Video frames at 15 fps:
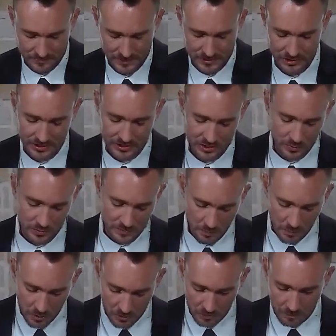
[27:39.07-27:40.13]
And Jesus was
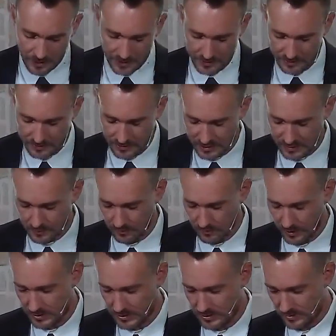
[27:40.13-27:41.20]
moved by their
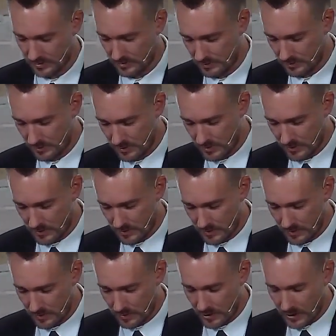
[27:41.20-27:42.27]
desperation.
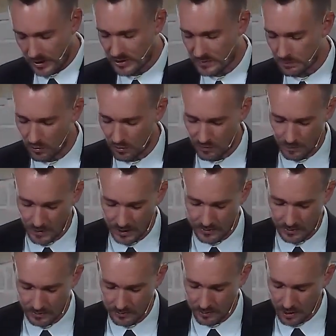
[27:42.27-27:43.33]
He's moved by
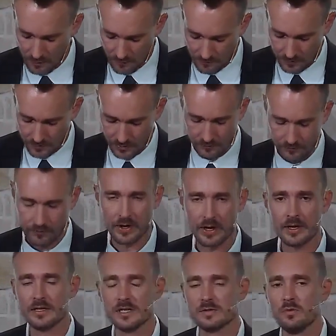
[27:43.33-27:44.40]
their love for their
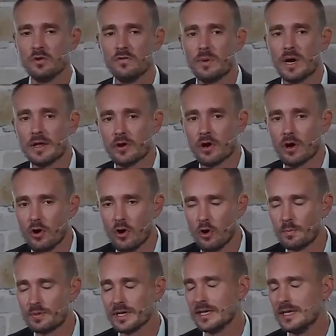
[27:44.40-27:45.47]
friend. He's moved by their
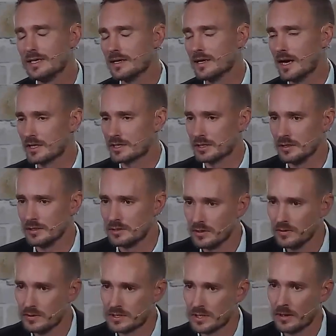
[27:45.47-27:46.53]
hope that he could actually
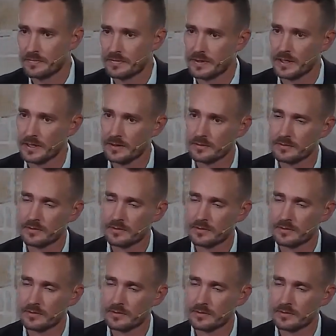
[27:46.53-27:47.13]
do something.